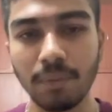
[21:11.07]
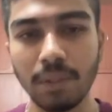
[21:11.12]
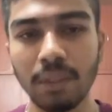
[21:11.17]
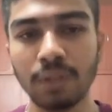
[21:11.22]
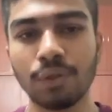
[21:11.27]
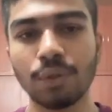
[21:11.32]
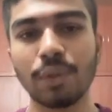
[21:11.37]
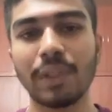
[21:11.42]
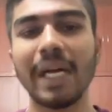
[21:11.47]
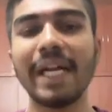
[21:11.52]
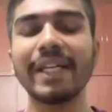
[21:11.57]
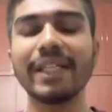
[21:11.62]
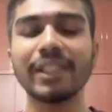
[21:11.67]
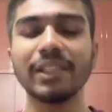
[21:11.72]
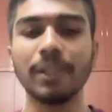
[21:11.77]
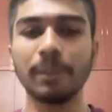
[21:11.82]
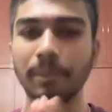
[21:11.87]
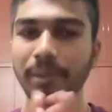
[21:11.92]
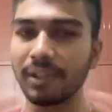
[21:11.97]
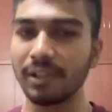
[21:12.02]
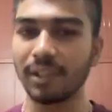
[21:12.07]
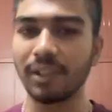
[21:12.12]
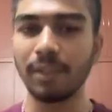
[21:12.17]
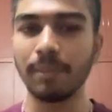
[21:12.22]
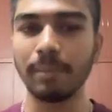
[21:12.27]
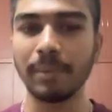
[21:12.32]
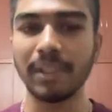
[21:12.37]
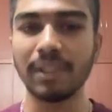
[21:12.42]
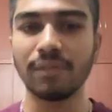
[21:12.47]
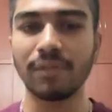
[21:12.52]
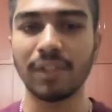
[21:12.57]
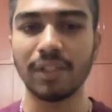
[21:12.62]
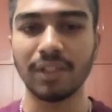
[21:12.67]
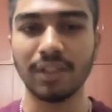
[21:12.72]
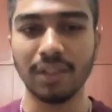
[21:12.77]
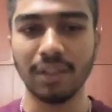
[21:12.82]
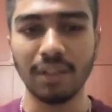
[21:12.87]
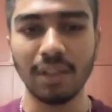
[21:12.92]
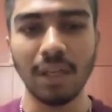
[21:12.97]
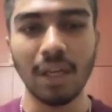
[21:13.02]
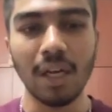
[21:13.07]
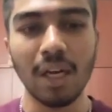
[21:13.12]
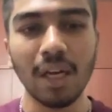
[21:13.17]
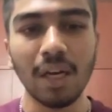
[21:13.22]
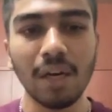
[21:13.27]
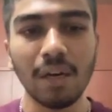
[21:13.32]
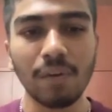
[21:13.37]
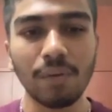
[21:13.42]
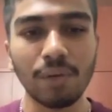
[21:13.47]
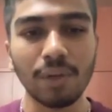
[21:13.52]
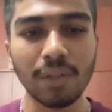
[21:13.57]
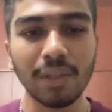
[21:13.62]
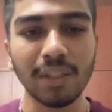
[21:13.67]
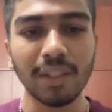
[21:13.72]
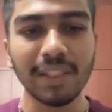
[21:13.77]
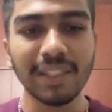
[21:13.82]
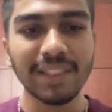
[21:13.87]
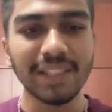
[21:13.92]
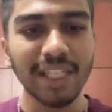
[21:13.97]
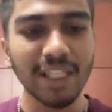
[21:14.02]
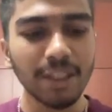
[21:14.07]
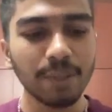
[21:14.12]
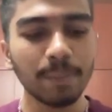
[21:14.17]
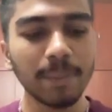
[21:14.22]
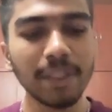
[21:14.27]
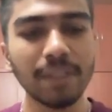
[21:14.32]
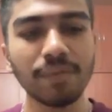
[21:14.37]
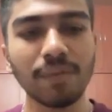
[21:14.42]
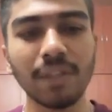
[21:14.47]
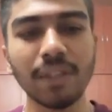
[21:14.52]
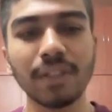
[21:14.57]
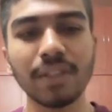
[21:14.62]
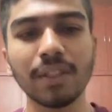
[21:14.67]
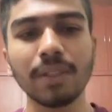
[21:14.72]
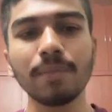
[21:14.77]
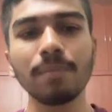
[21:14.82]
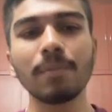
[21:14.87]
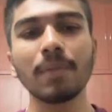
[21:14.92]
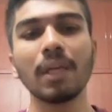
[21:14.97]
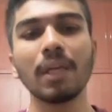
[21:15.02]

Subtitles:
So that is the position piece function. For the resize piece function,